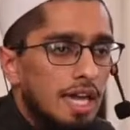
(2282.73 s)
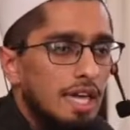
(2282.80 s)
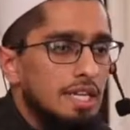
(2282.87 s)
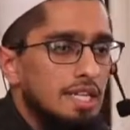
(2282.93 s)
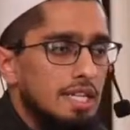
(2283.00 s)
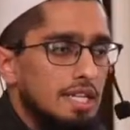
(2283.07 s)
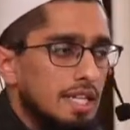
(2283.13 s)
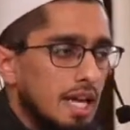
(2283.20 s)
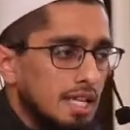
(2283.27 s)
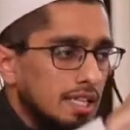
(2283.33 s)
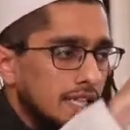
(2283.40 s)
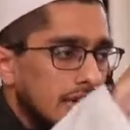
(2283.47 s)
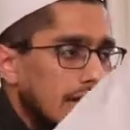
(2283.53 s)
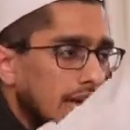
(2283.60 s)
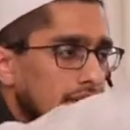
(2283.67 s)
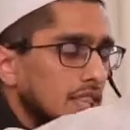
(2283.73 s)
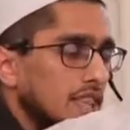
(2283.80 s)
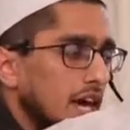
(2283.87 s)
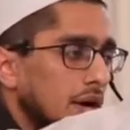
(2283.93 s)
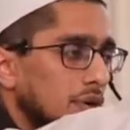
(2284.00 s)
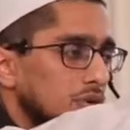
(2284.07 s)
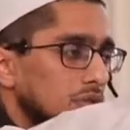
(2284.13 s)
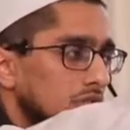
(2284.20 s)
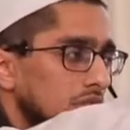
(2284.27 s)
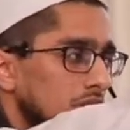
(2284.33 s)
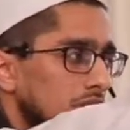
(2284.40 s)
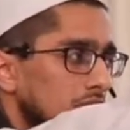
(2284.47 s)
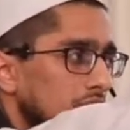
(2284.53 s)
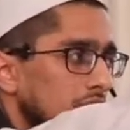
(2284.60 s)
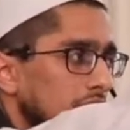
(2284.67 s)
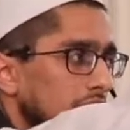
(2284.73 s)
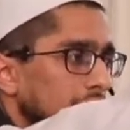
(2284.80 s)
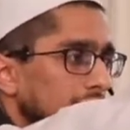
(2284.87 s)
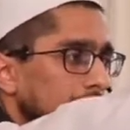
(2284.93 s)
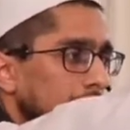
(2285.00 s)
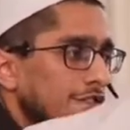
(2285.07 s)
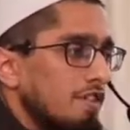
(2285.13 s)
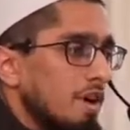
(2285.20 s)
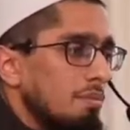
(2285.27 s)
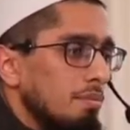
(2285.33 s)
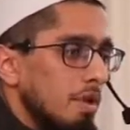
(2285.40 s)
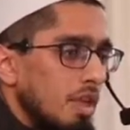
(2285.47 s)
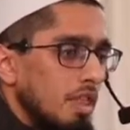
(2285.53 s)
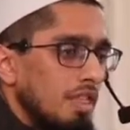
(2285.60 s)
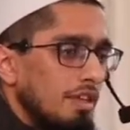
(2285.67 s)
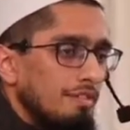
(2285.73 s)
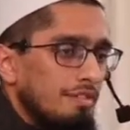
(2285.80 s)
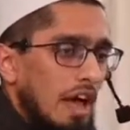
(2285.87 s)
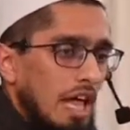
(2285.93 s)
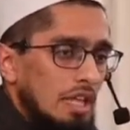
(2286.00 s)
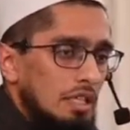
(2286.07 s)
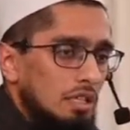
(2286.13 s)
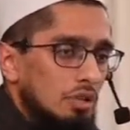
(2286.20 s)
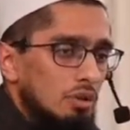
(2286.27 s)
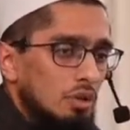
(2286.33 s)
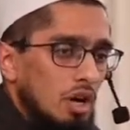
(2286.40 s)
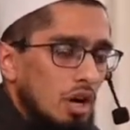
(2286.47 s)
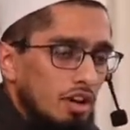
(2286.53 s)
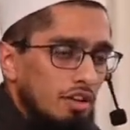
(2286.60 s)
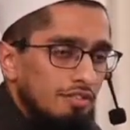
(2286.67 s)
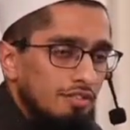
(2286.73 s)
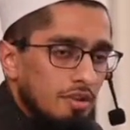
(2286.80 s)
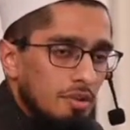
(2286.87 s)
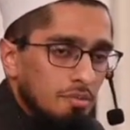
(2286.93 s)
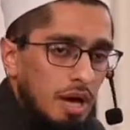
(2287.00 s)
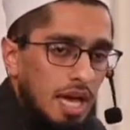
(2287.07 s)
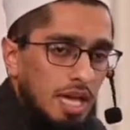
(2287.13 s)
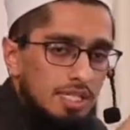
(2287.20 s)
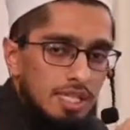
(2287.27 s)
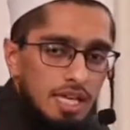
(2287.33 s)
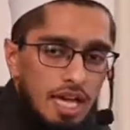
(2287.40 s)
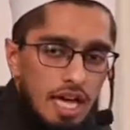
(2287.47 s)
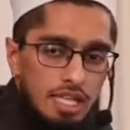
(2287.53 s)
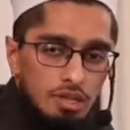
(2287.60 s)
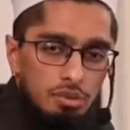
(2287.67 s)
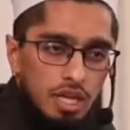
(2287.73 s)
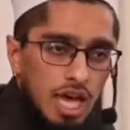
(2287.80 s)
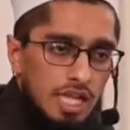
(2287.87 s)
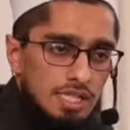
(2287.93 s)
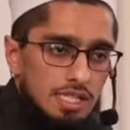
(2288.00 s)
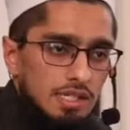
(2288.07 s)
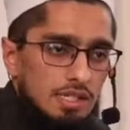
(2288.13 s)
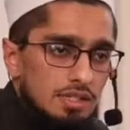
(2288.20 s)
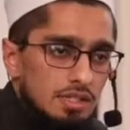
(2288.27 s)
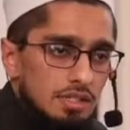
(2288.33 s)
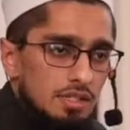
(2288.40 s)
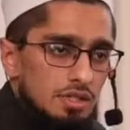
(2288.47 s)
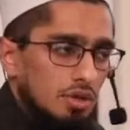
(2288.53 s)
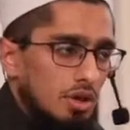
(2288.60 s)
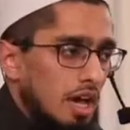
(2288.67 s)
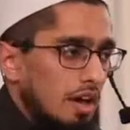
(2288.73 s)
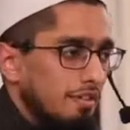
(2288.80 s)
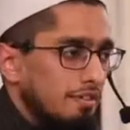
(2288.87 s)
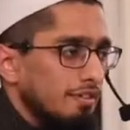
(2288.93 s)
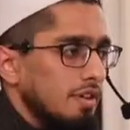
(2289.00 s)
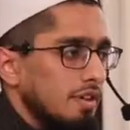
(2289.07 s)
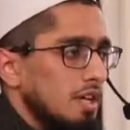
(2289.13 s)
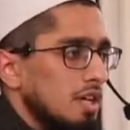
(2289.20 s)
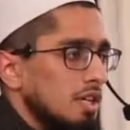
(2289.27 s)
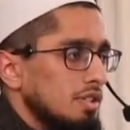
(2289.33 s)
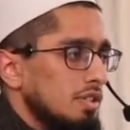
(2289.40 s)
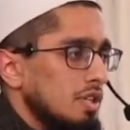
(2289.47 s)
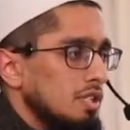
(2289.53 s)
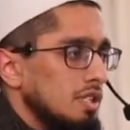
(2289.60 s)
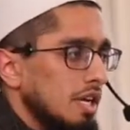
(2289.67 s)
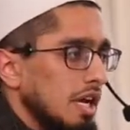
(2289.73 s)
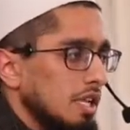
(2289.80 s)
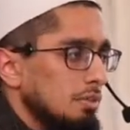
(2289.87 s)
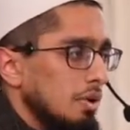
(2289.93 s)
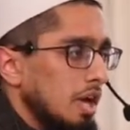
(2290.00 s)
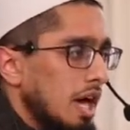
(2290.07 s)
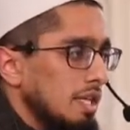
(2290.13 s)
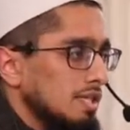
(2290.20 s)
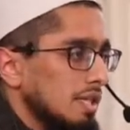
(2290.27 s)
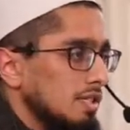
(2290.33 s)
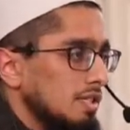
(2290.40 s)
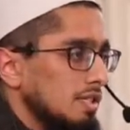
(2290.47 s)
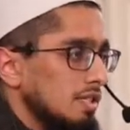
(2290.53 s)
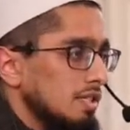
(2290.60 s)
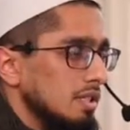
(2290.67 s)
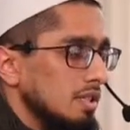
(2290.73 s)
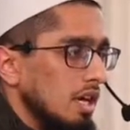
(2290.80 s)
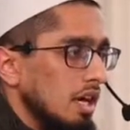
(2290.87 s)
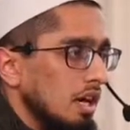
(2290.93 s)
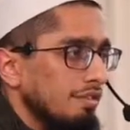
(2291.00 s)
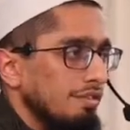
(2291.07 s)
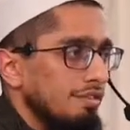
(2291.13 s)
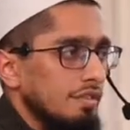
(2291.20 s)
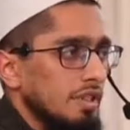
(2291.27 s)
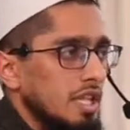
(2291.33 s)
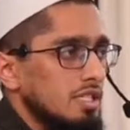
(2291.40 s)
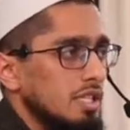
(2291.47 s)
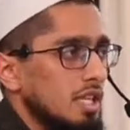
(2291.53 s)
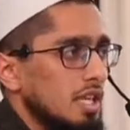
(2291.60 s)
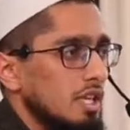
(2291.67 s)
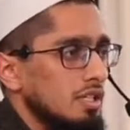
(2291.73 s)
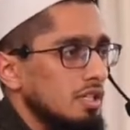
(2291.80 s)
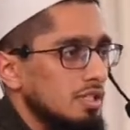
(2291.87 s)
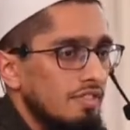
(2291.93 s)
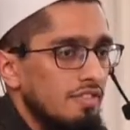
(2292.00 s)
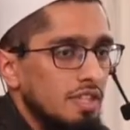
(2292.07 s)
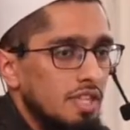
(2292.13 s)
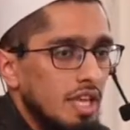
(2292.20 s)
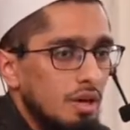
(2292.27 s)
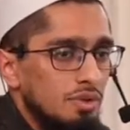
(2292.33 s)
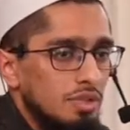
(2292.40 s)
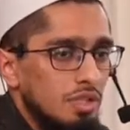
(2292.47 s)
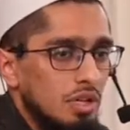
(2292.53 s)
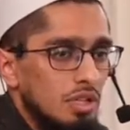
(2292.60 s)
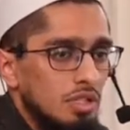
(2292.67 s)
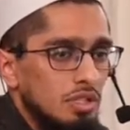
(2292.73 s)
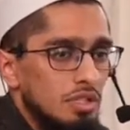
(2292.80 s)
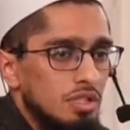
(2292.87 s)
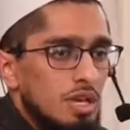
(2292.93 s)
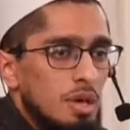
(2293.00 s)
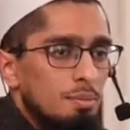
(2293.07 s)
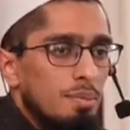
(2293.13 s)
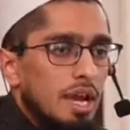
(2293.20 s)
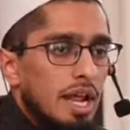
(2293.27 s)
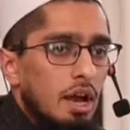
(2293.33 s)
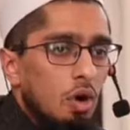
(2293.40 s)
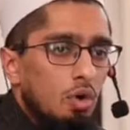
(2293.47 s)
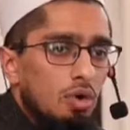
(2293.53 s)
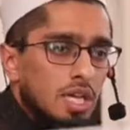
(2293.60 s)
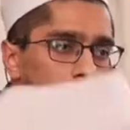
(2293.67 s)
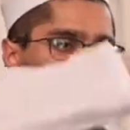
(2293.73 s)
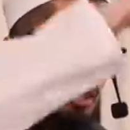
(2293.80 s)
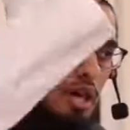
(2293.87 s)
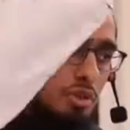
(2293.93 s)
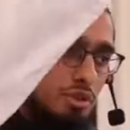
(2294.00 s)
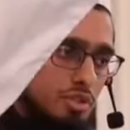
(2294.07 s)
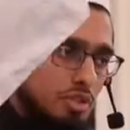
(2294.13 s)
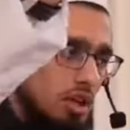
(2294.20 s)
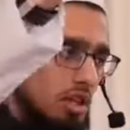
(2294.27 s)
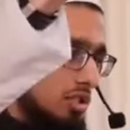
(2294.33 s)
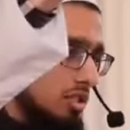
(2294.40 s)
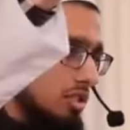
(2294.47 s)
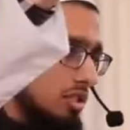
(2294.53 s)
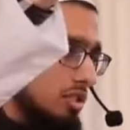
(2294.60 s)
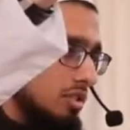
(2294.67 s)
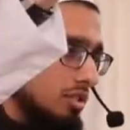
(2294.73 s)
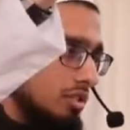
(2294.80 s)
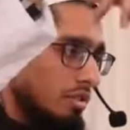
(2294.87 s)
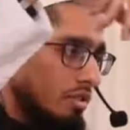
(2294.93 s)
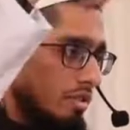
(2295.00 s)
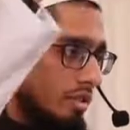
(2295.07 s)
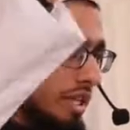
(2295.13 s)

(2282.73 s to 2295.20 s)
deduct that 8,000 from the value of my zakatable assets. So I have certain zakatable assets of, let's say, $7,000, but I owe $10,000 later